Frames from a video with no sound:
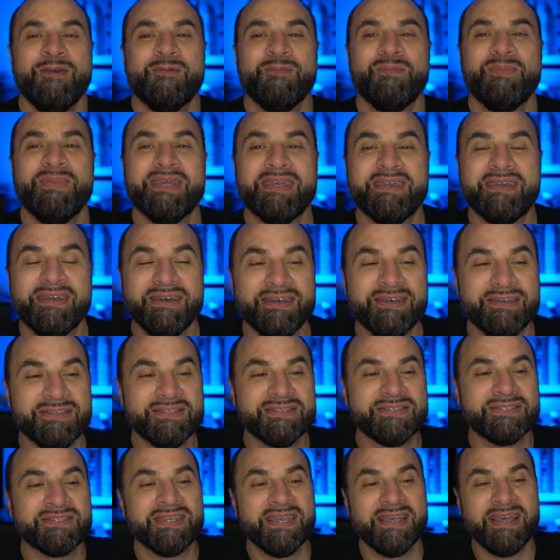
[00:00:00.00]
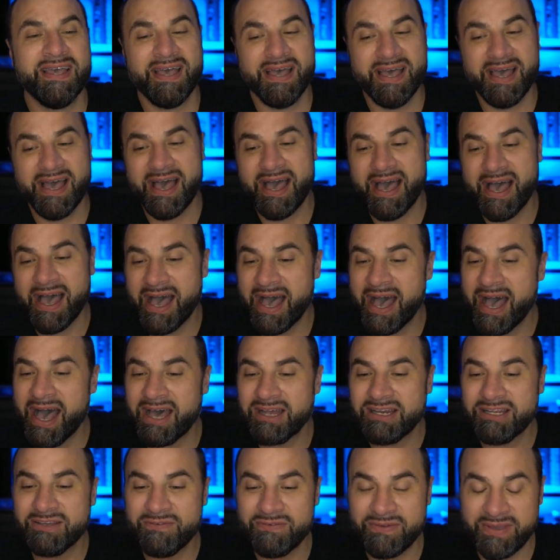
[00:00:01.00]
Because
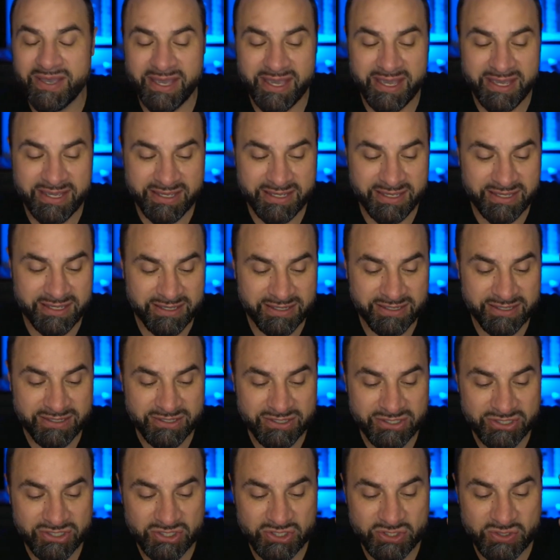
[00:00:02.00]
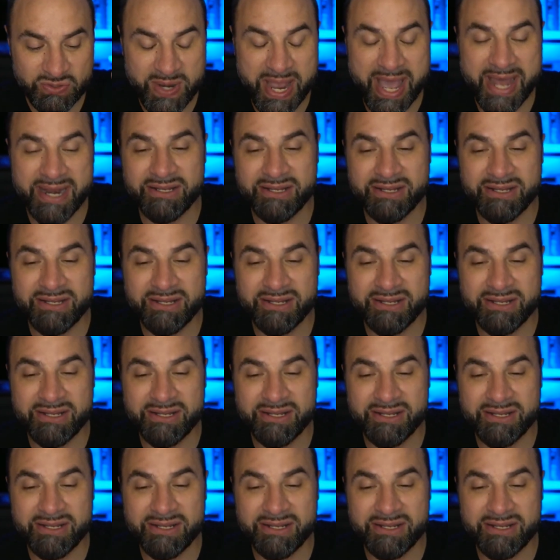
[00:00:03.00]
out of a strategy
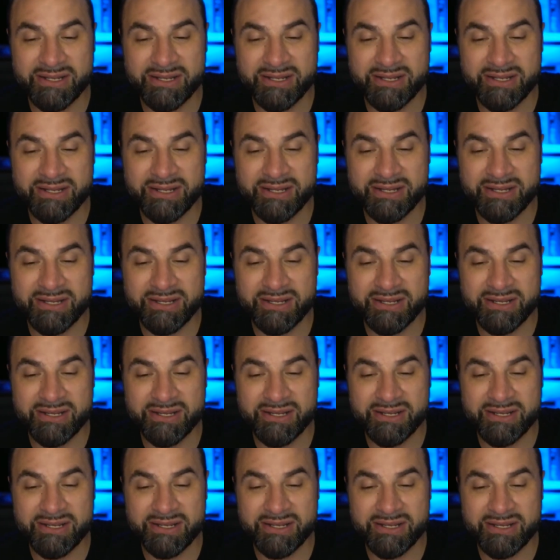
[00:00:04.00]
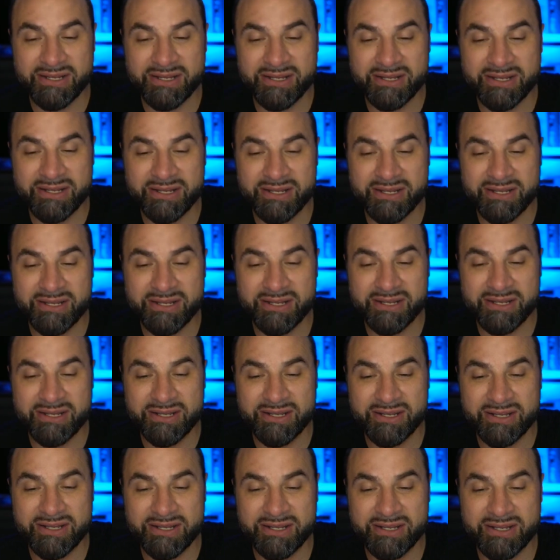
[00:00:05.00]
mindset where we said,
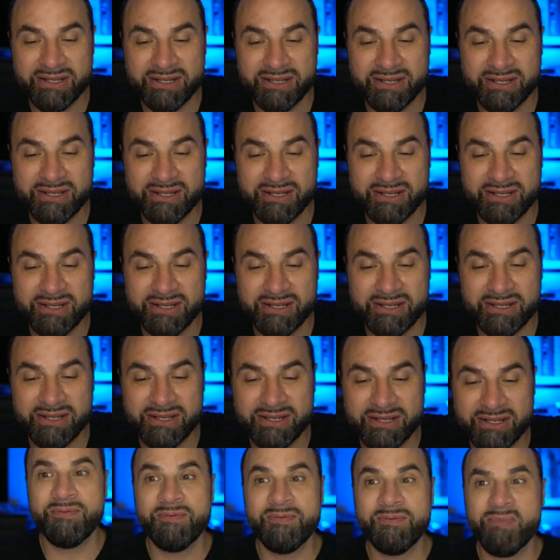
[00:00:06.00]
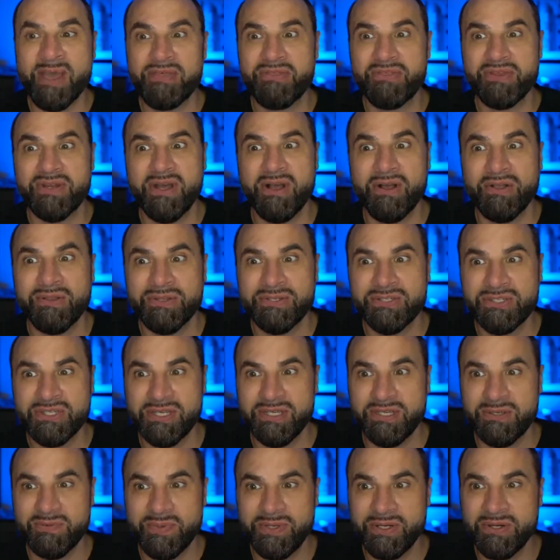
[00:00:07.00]
it's not about methodology.
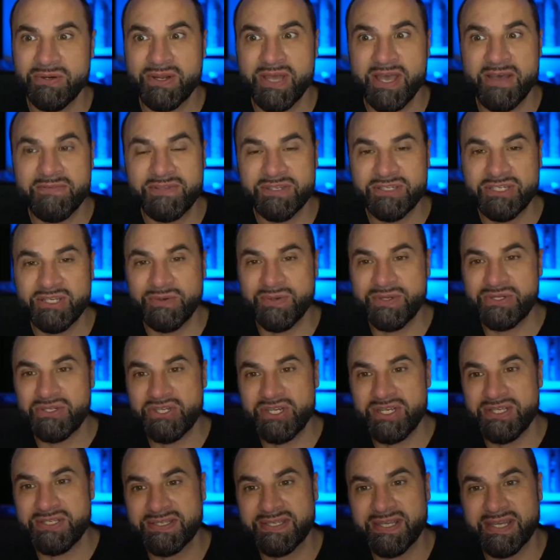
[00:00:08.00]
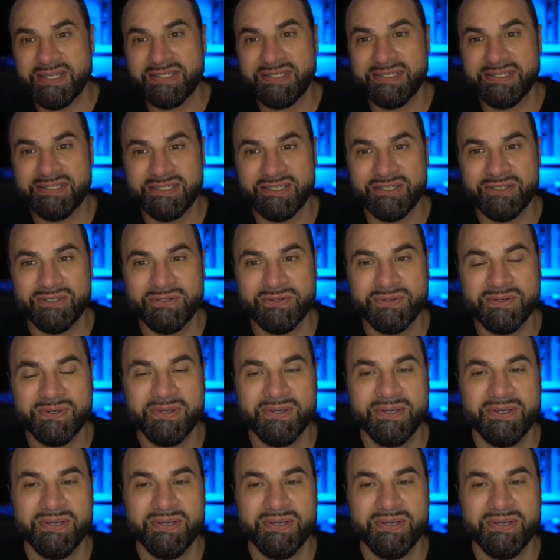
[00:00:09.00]
We don't have to do what Jesus said to do.